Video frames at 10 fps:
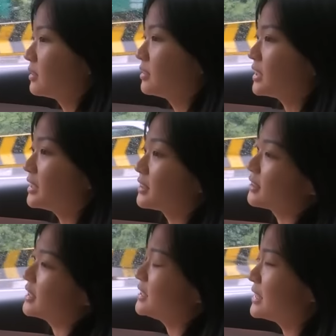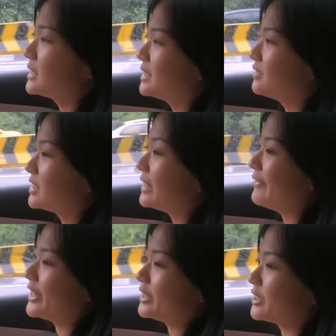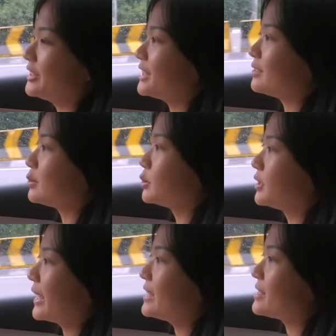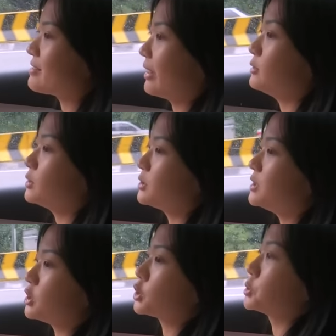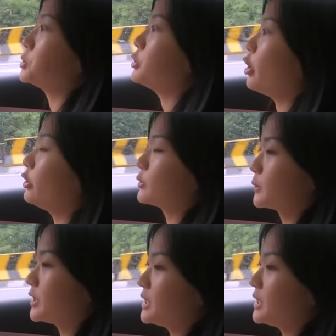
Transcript: Okay, so as you can see with the navigation, this is good. Like, it tells you, it shows you all the roads, and